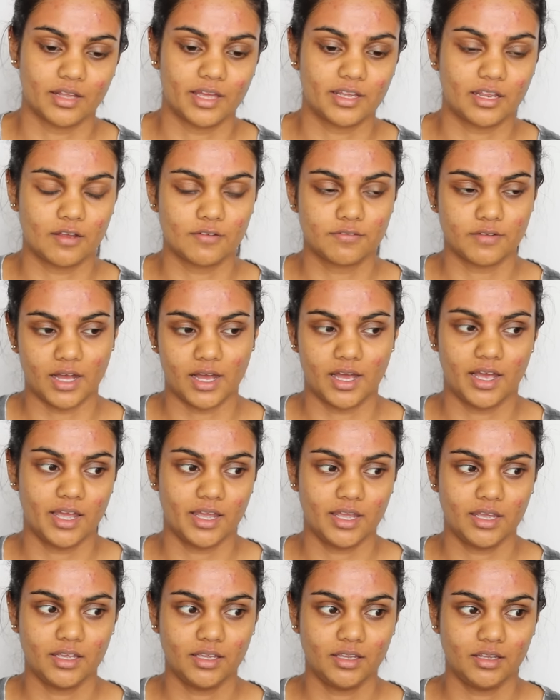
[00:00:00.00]
Like if
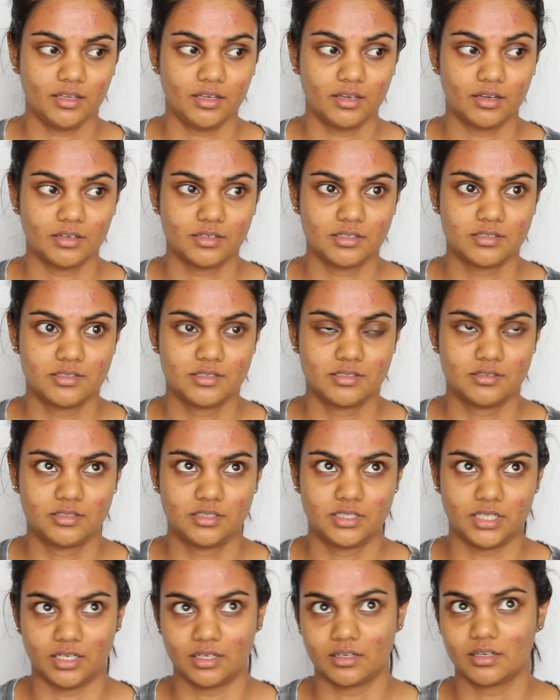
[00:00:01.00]
I
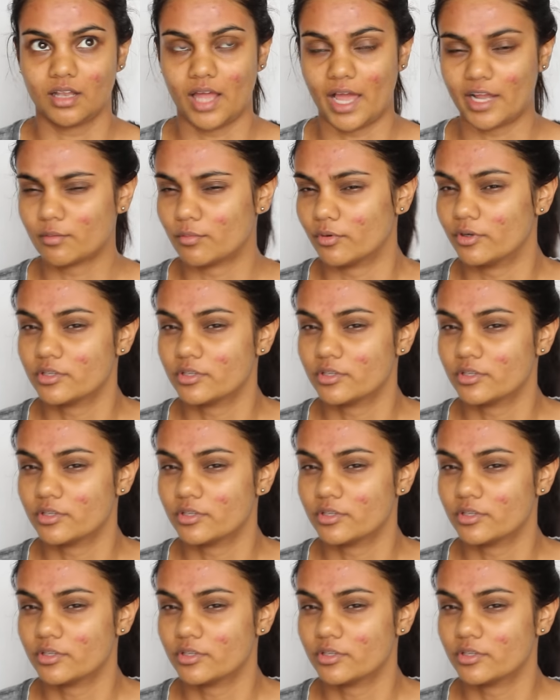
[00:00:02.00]
didn't like